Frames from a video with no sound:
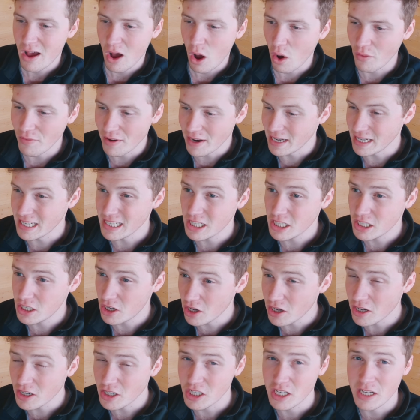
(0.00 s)
of any
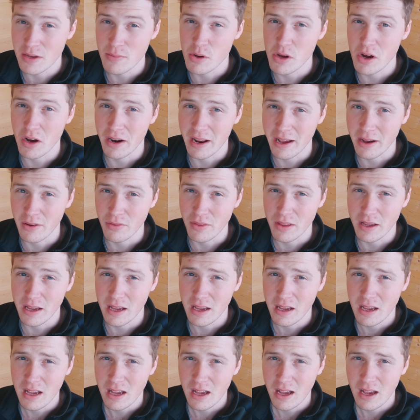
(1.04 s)
dirt cheap gun out there.
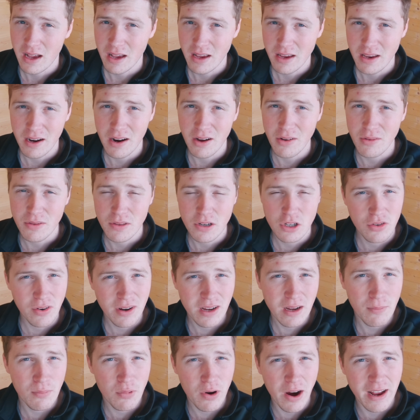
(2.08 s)
You know, the
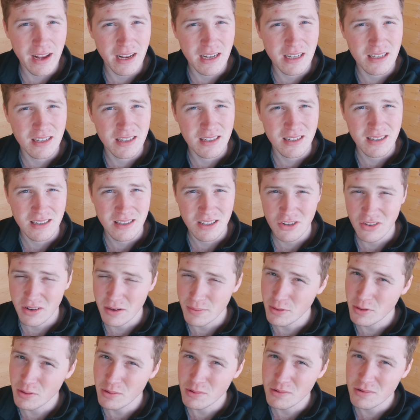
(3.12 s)
trigger brakes, the trigger
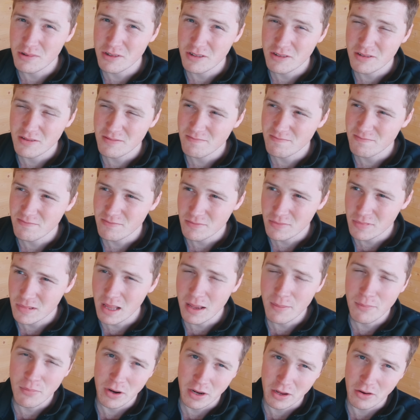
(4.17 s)
pulls,
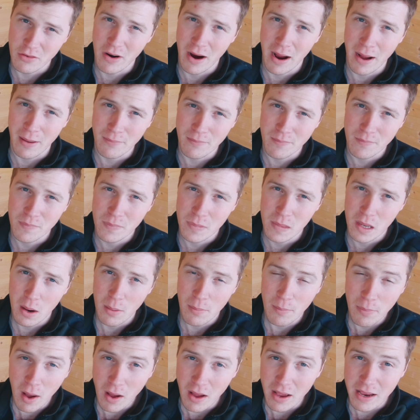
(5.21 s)
they're pretty crap.
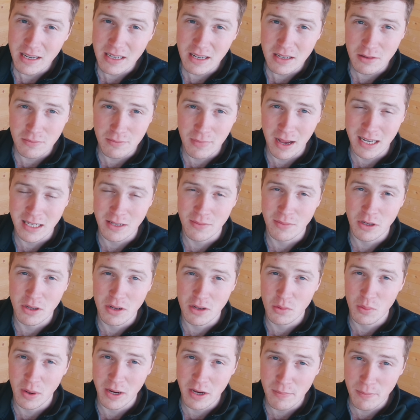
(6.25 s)
But it doesn't matter,
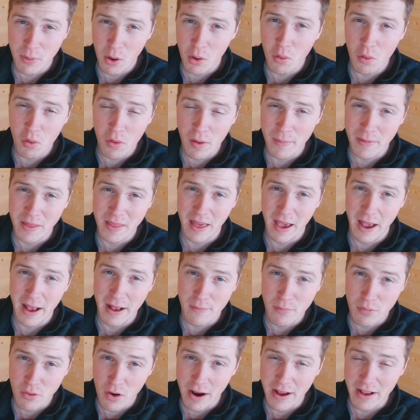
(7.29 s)
because when you pull them and they
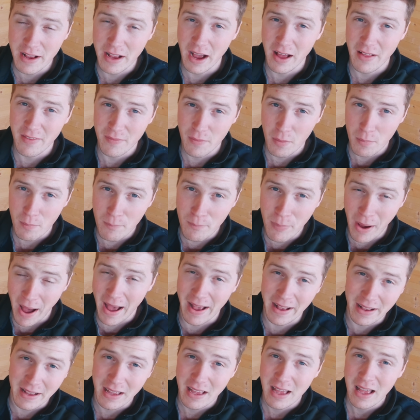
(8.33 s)
break,
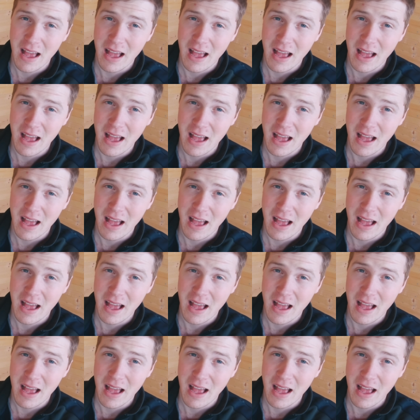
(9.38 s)
bang,